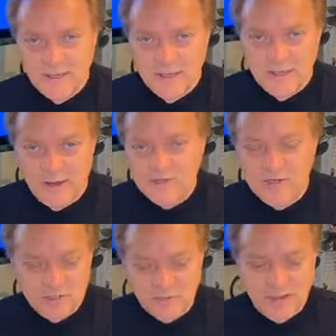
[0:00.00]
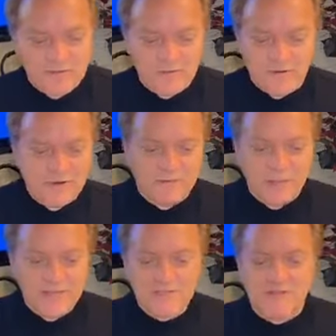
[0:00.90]
In our church, we have a very
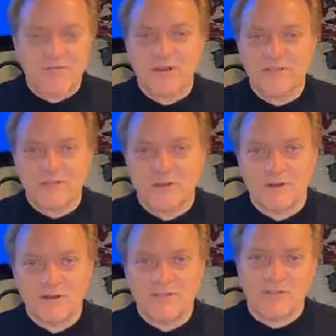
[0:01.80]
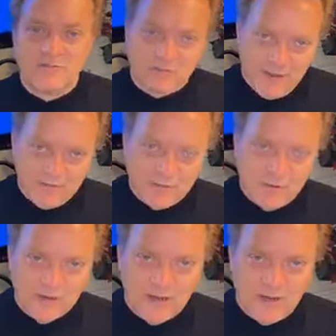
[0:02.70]
basic phrase in our liturgy: faith
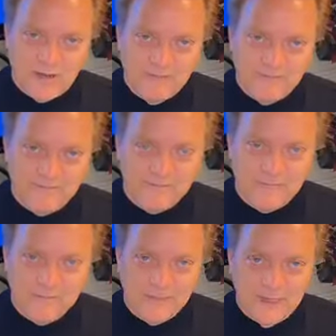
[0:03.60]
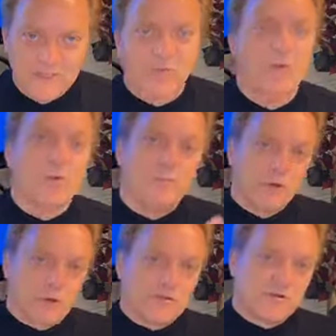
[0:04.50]
toward God, He's the one we
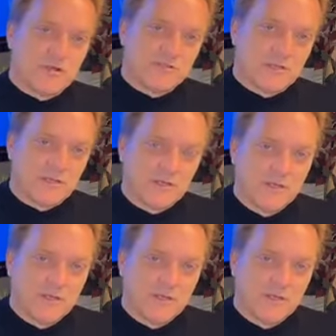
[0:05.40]
put our trust in,